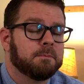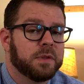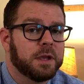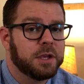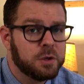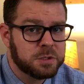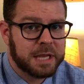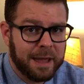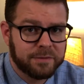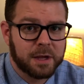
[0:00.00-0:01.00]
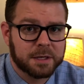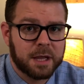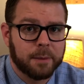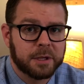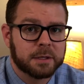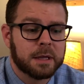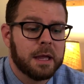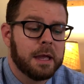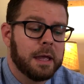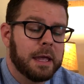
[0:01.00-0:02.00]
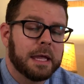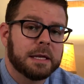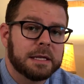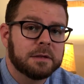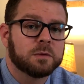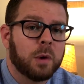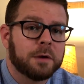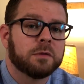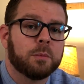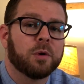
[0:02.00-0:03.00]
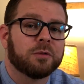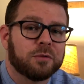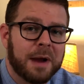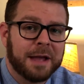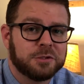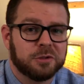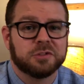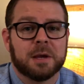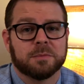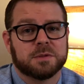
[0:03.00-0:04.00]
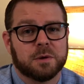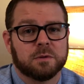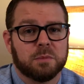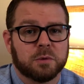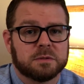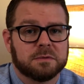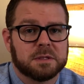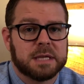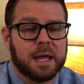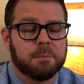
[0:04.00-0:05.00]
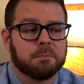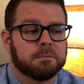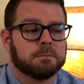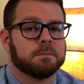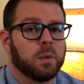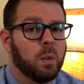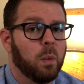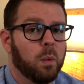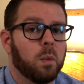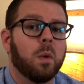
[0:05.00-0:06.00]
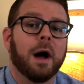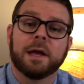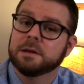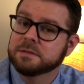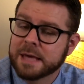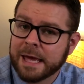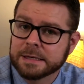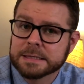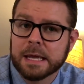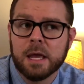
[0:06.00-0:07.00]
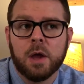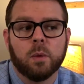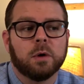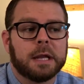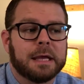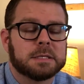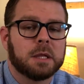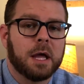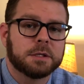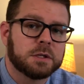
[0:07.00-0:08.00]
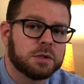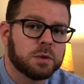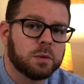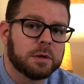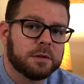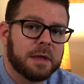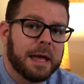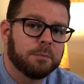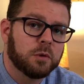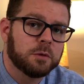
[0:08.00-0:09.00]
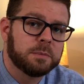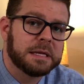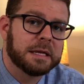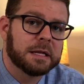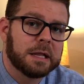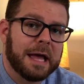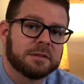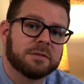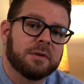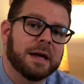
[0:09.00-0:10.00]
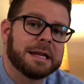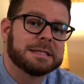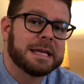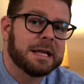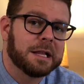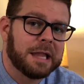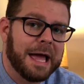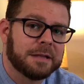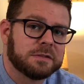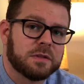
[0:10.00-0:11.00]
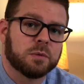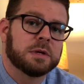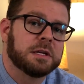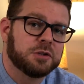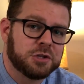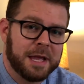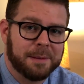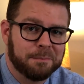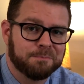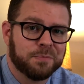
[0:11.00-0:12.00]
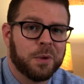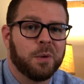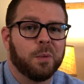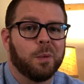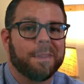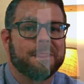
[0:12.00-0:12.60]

Huge caveat coming, it is one of the more fragile gemstones most of the time. Why is that? Well, it has a lot to do with emerald being classified as a class three gem. What